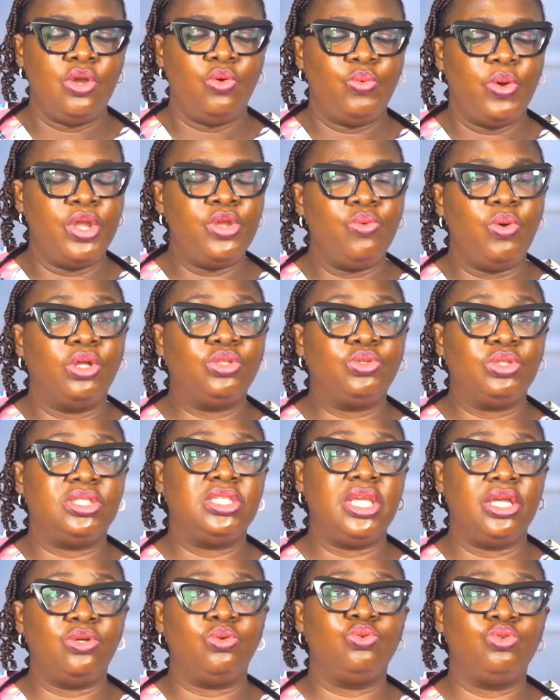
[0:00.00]
When you want to
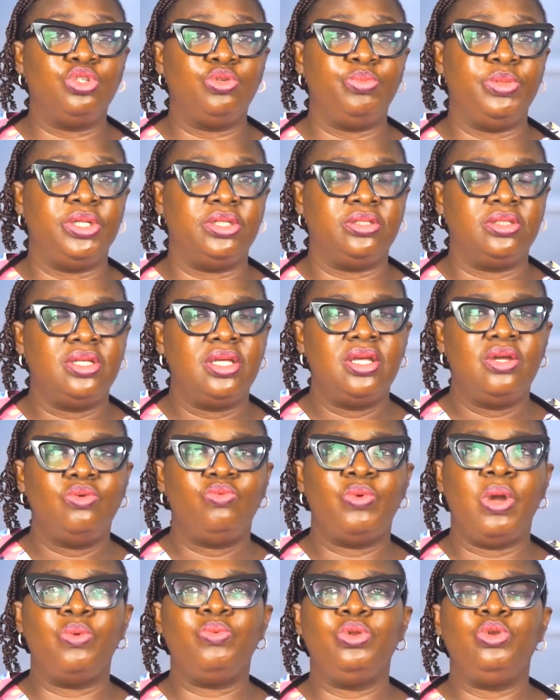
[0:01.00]
see a good meal,
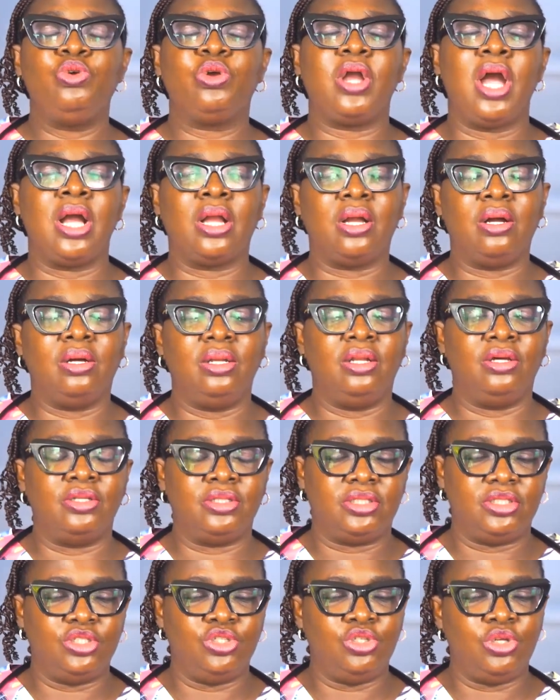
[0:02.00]
when we look at
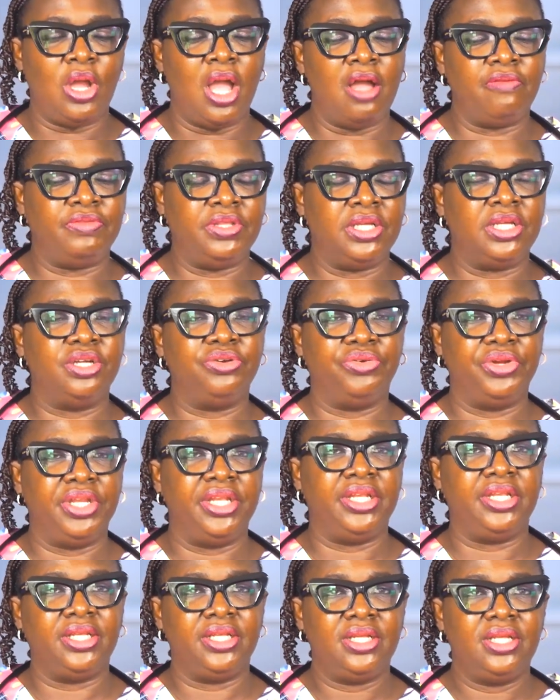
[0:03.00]
colors, you have the
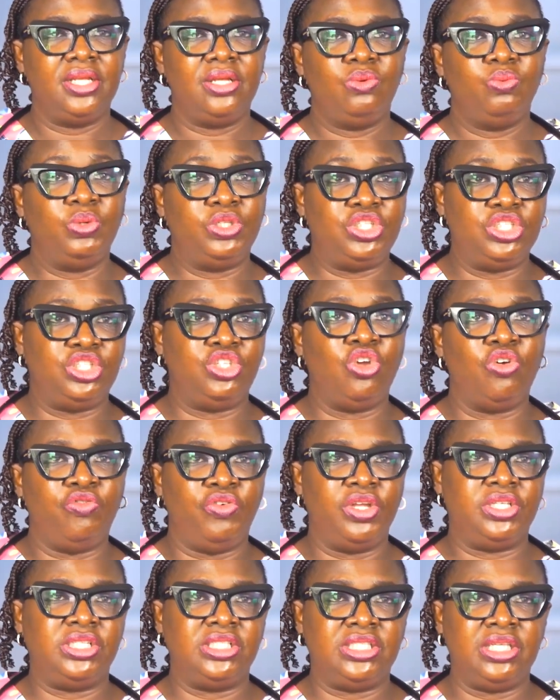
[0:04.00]
green, which is your
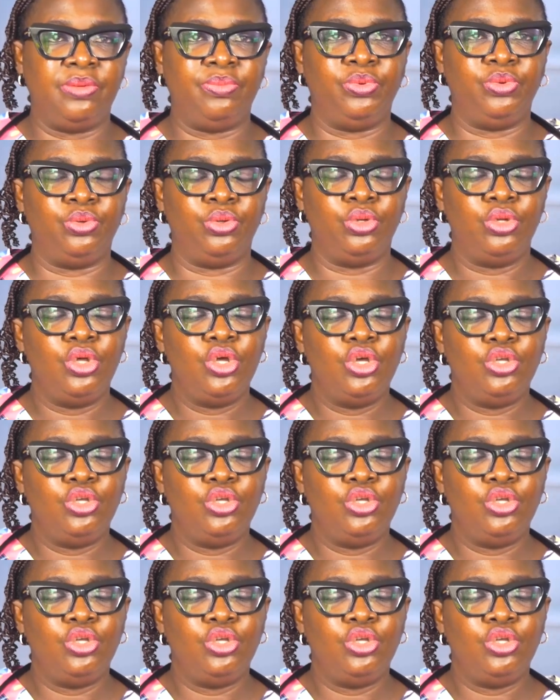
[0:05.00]
vegetable.